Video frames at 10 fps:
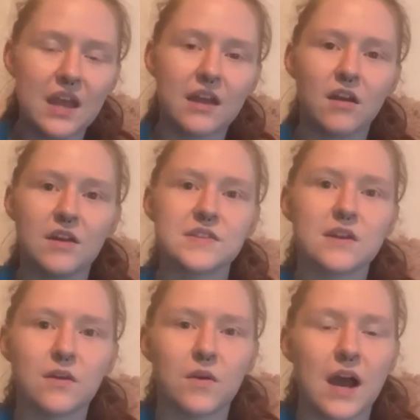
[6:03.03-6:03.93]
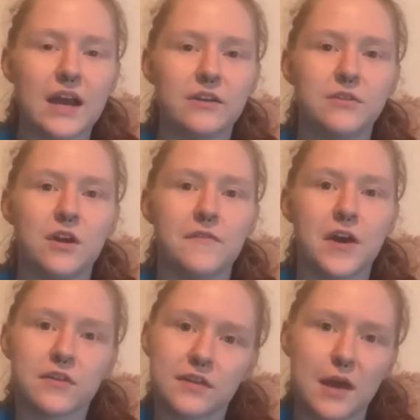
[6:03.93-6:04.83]
And also, I don't know if
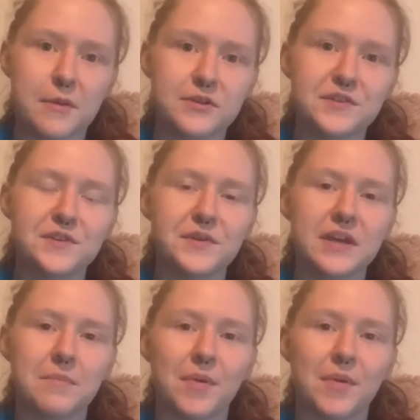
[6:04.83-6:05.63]
other libraries are doing it,